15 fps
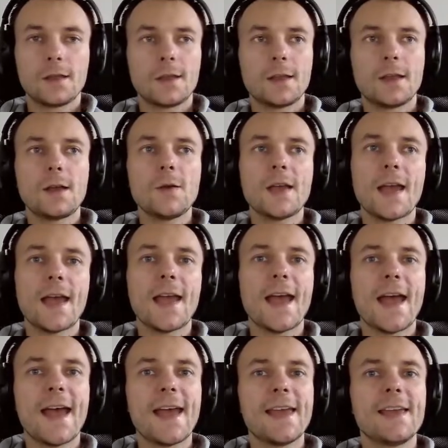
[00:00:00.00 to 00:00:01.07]
Okay,
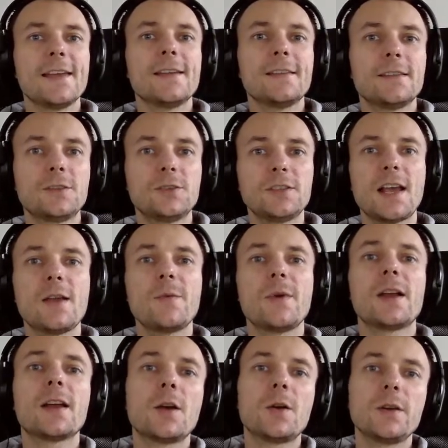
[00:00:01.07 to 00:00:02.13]
hey, today we
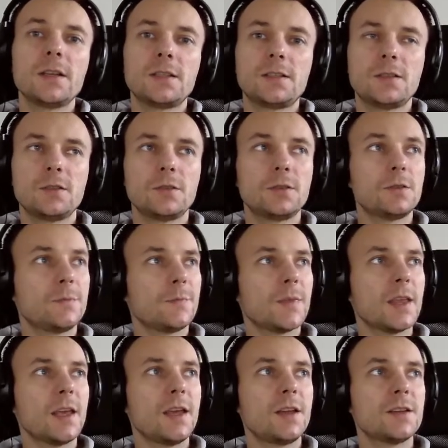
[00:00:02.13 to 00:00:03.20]
are going to
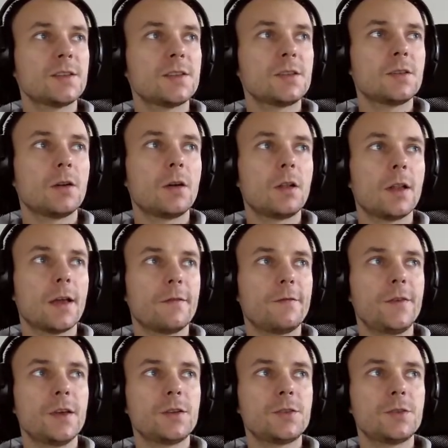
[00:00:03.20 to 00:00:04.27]
install a
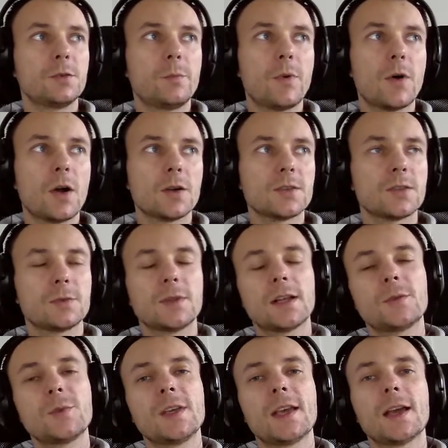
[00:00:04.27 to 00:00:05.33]
VirtualBox so
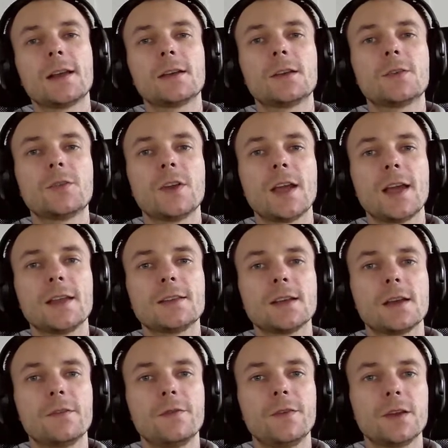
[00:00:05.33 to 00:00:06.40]
that we can create
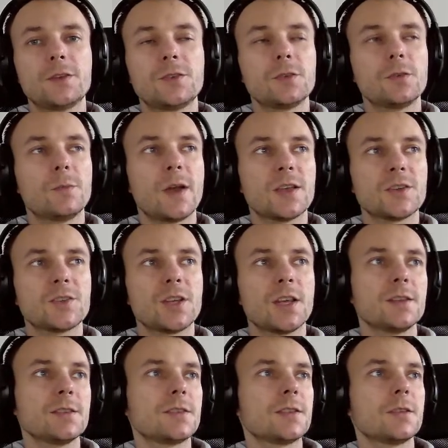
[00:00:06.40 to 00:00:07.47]
a virtual
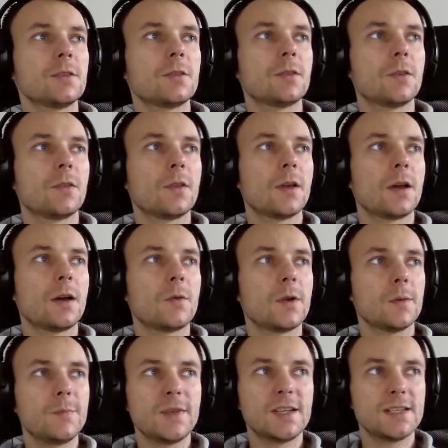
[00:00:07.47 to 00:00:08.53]
machines on
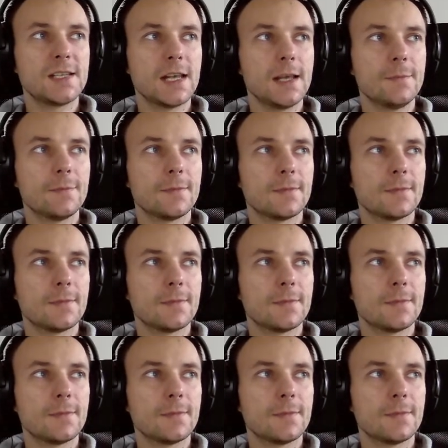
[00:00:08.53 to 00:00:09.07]
our PC